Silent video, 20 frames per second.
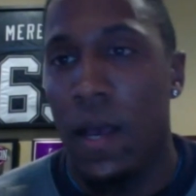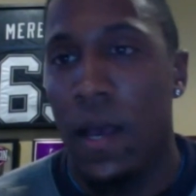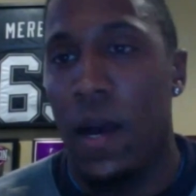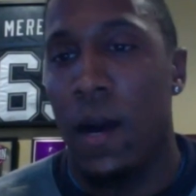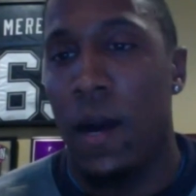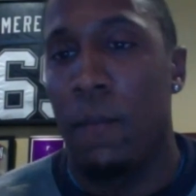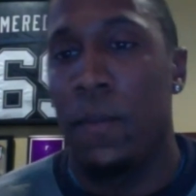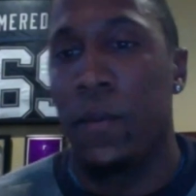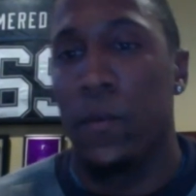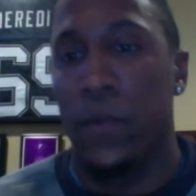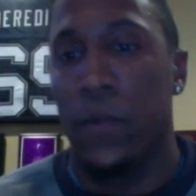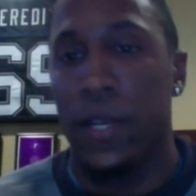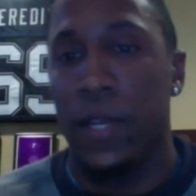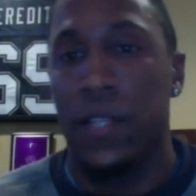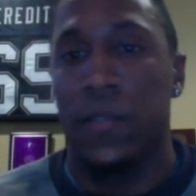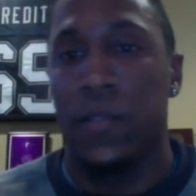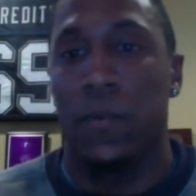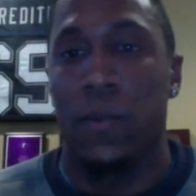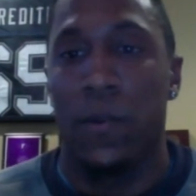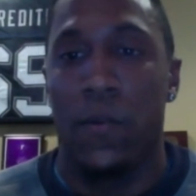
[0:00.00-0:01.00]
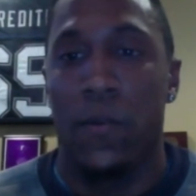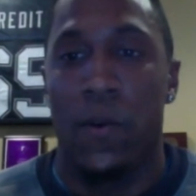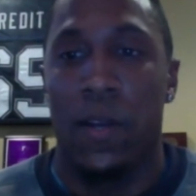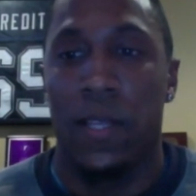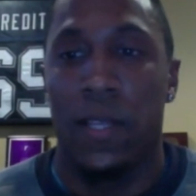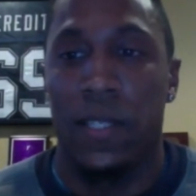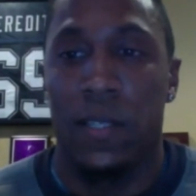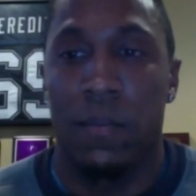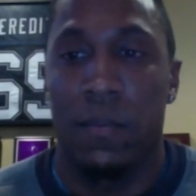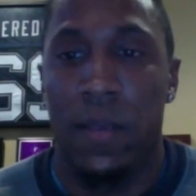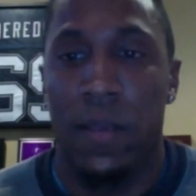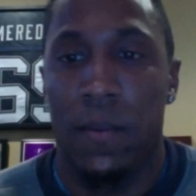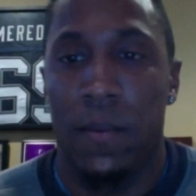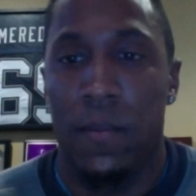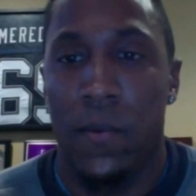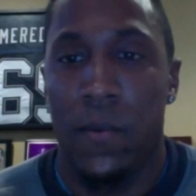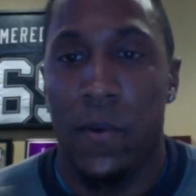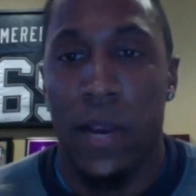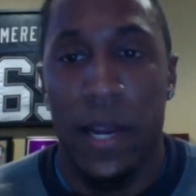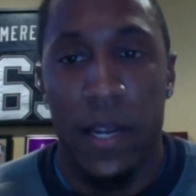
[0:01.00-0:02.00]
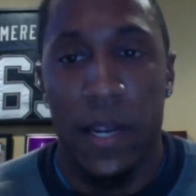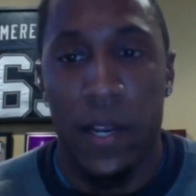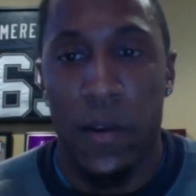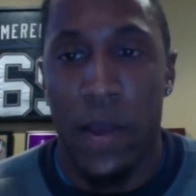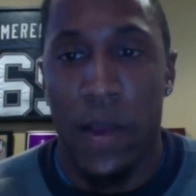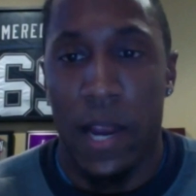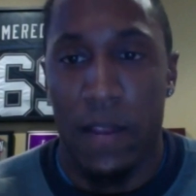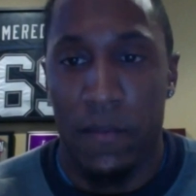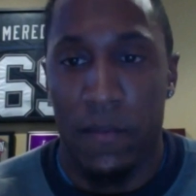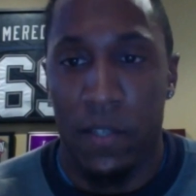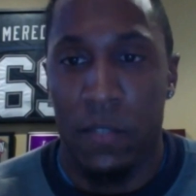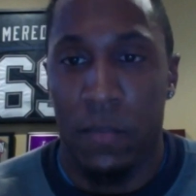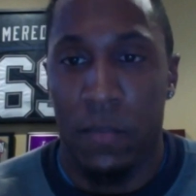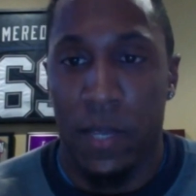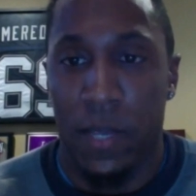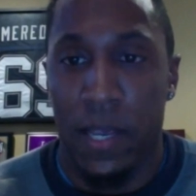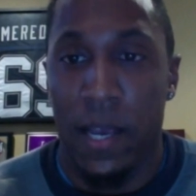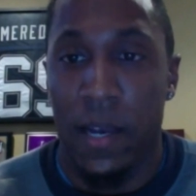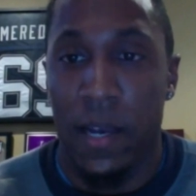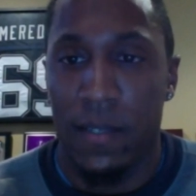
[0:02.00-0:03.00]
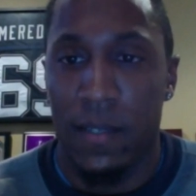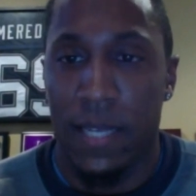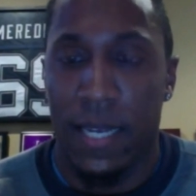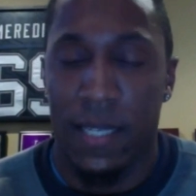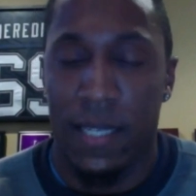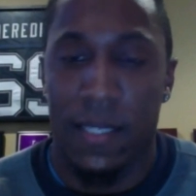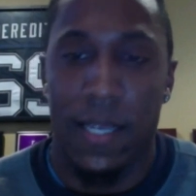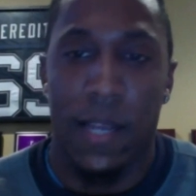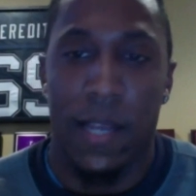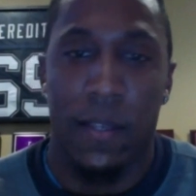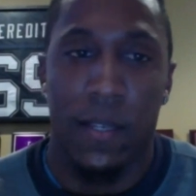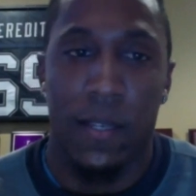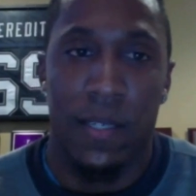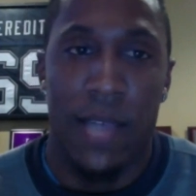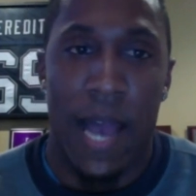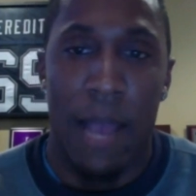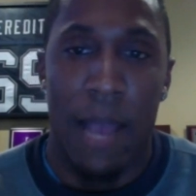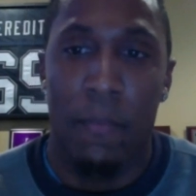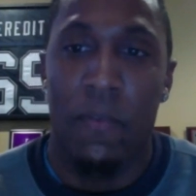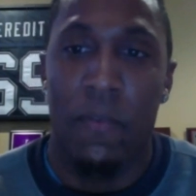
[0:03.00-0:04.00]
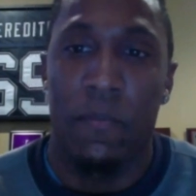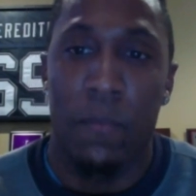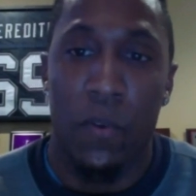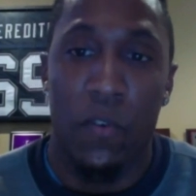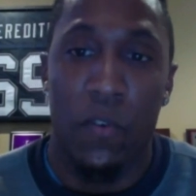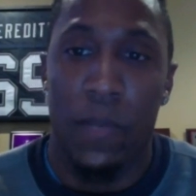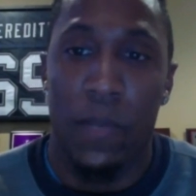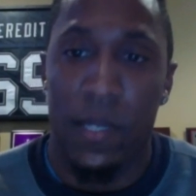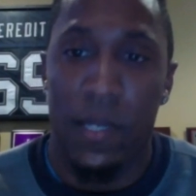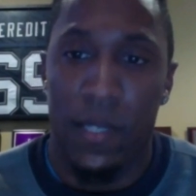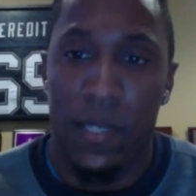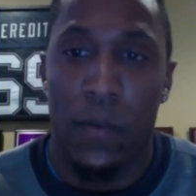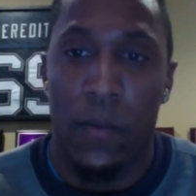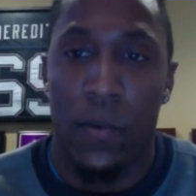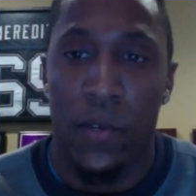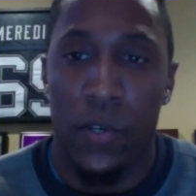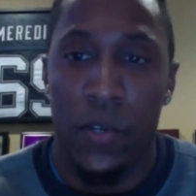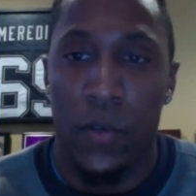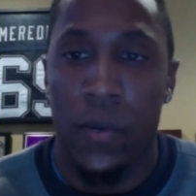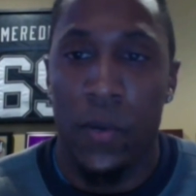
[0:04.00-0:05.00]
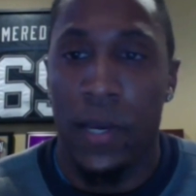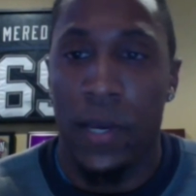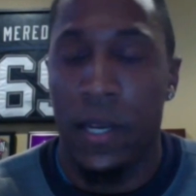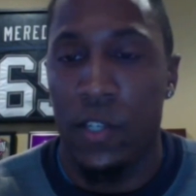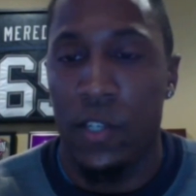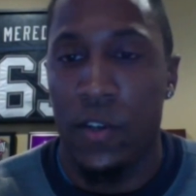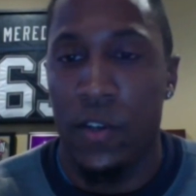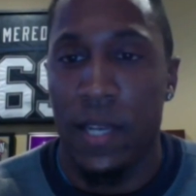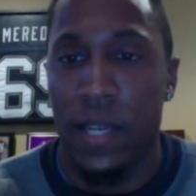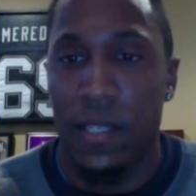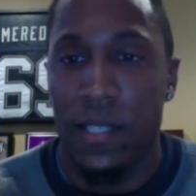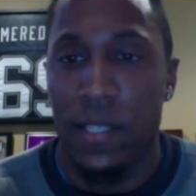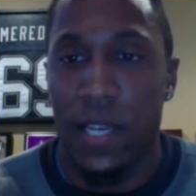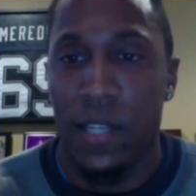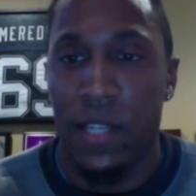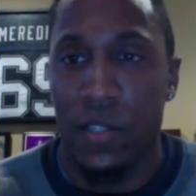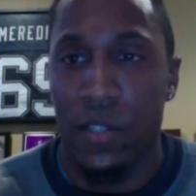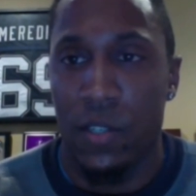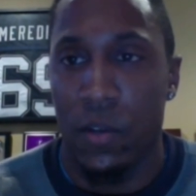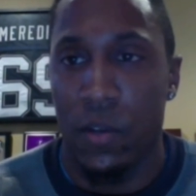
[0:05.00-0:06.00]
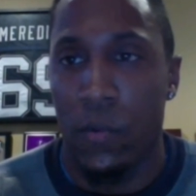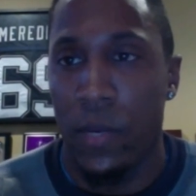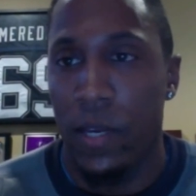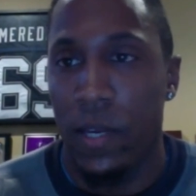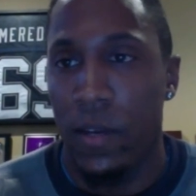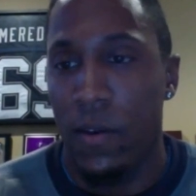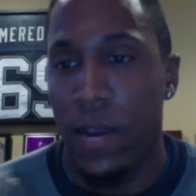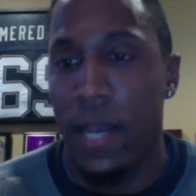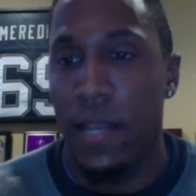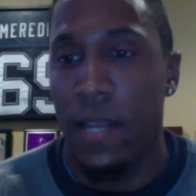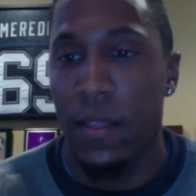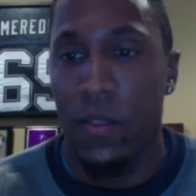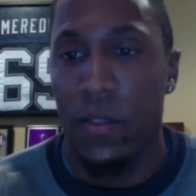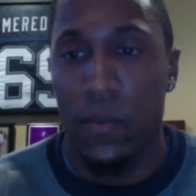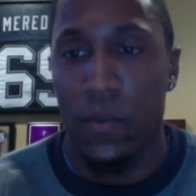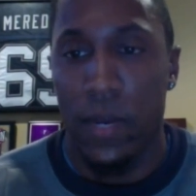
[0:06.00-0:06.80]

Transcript: And the reason we wanted to be more integrative is because, like I said, the type of movements that we're doing in a training session. So we created